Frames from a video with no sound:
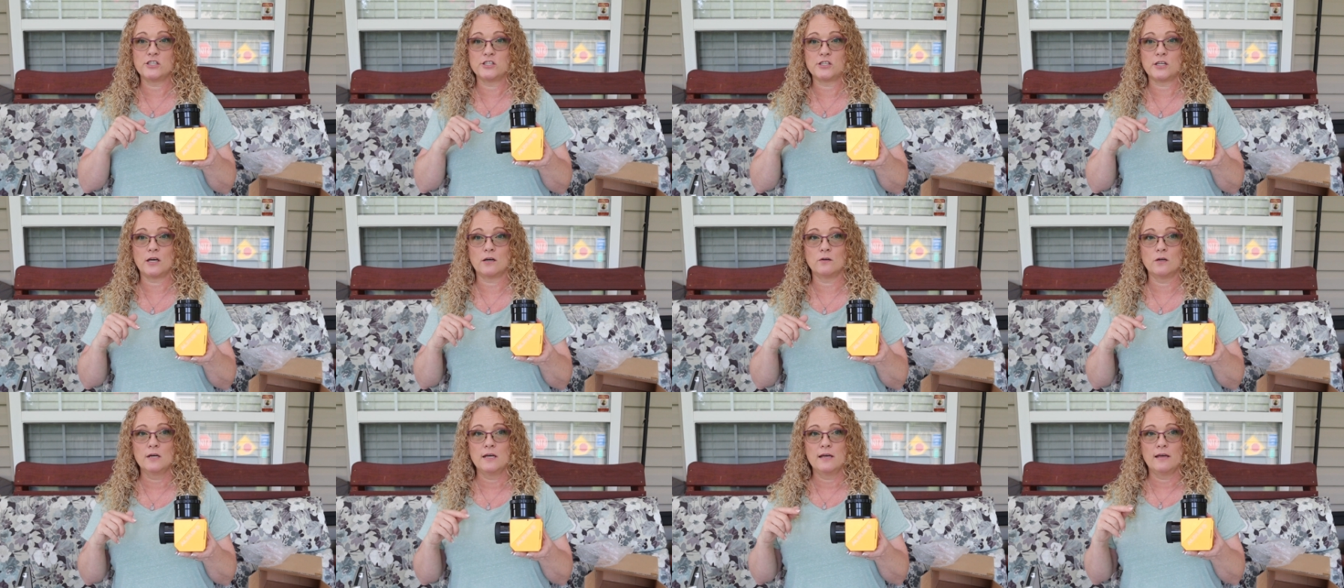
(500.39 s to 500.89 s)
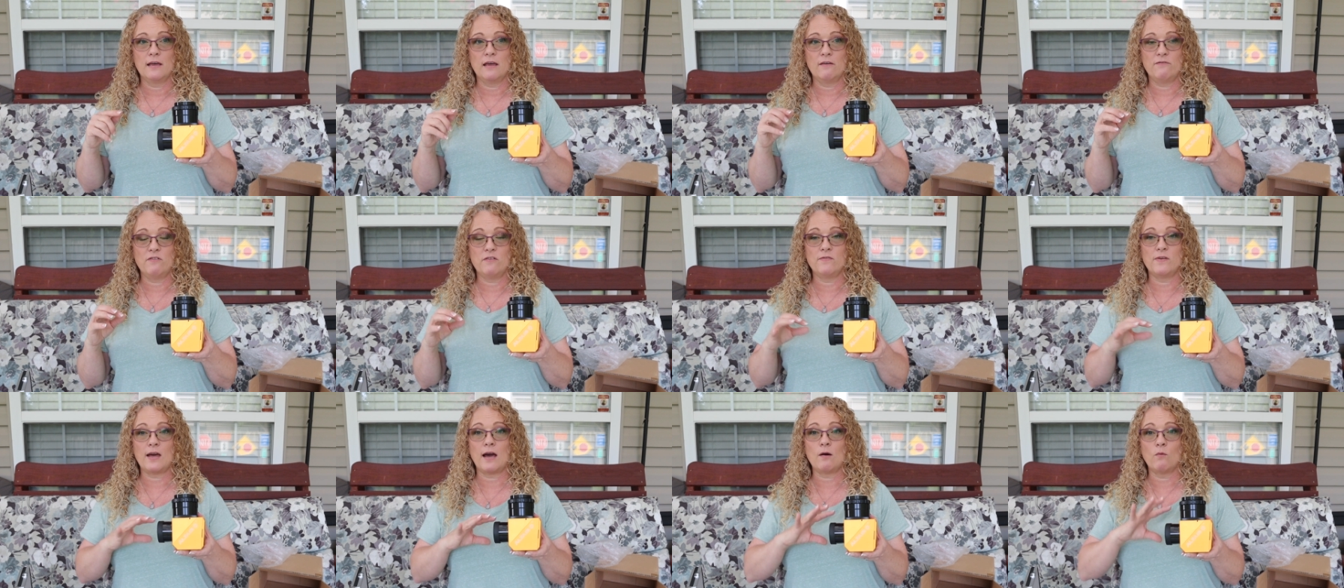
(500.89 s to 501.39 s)
So
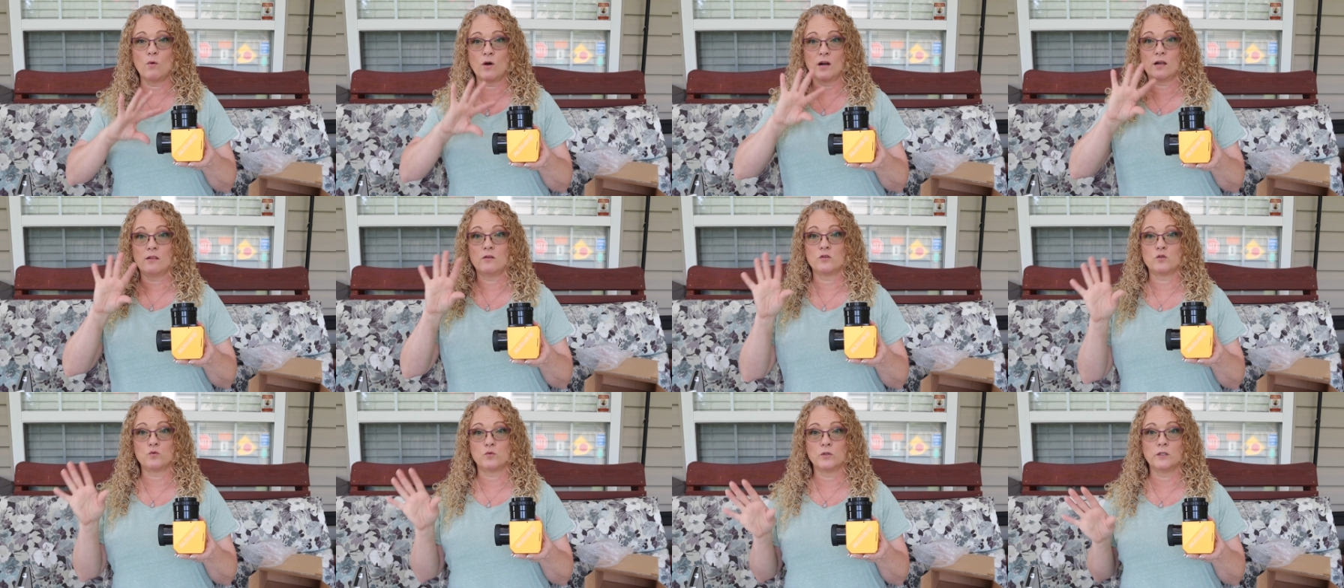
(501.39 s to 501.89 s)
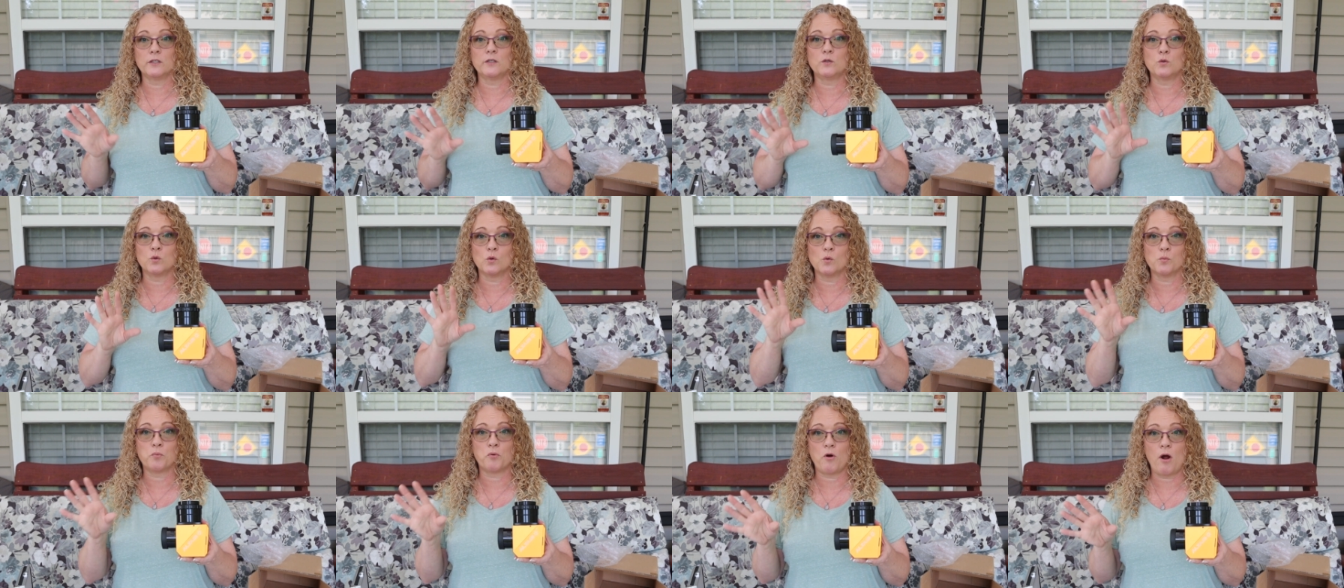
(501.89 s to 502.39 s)
if you've got one of those really
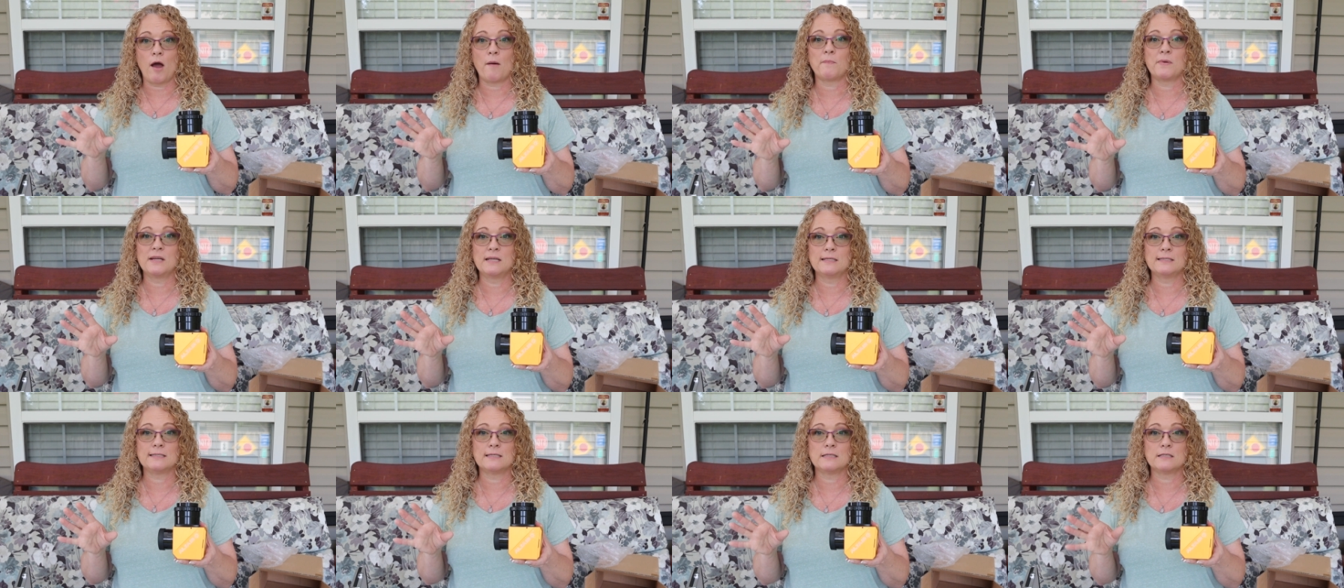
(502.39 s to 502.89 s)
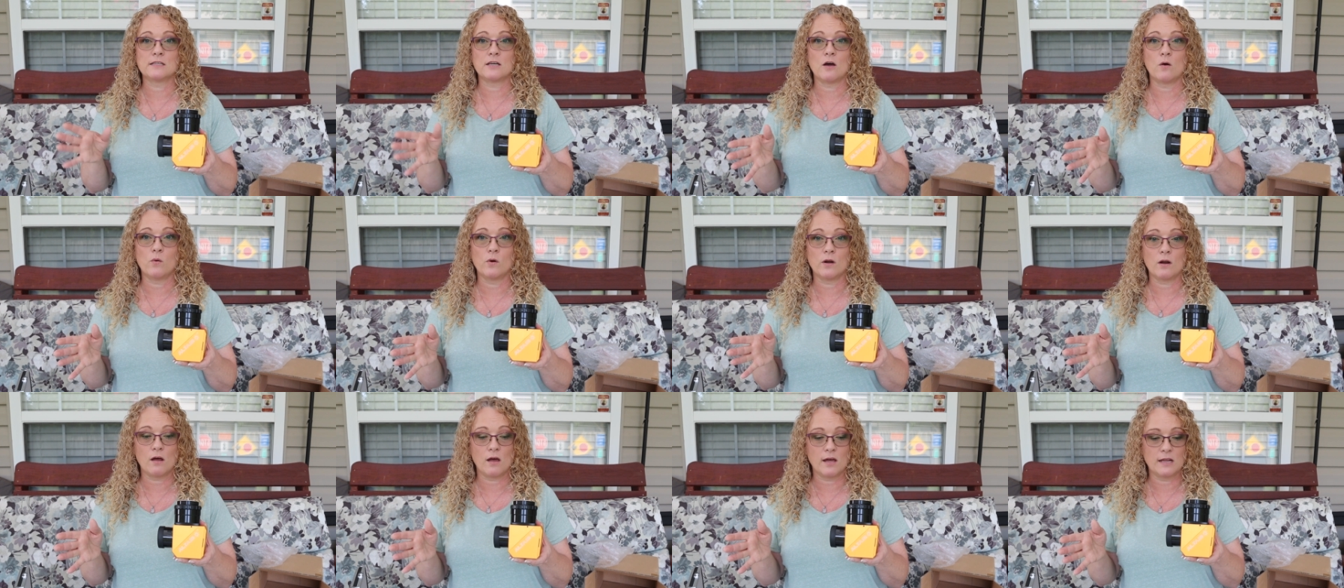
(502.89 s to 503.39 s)
cool prominences
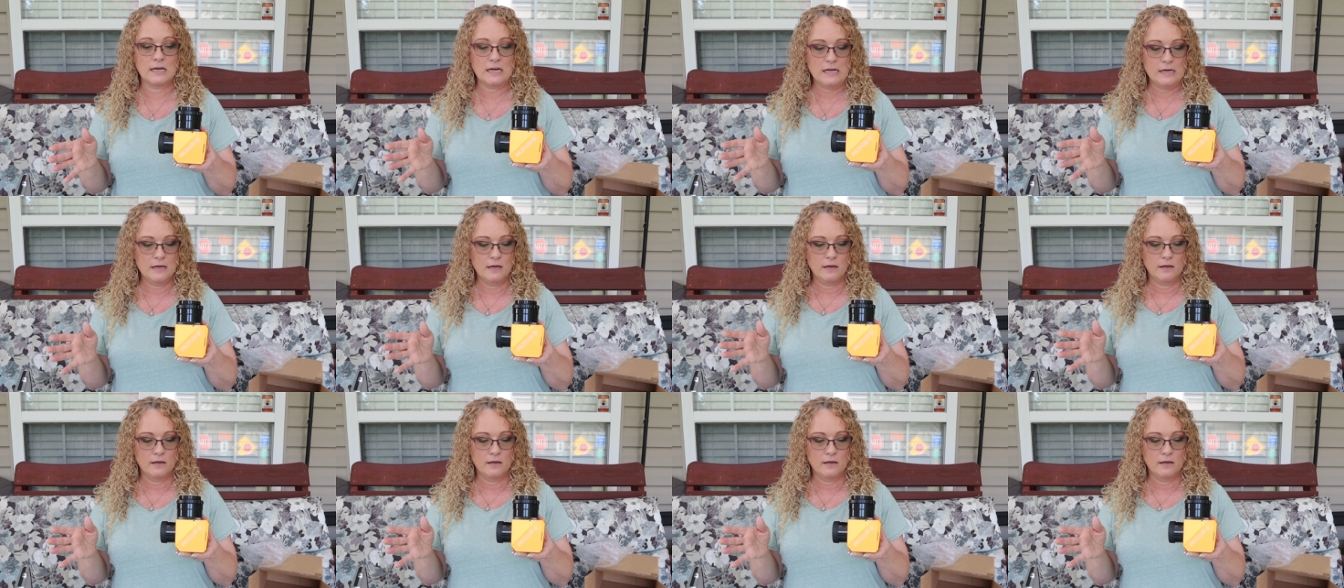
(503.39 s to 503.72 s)
going on,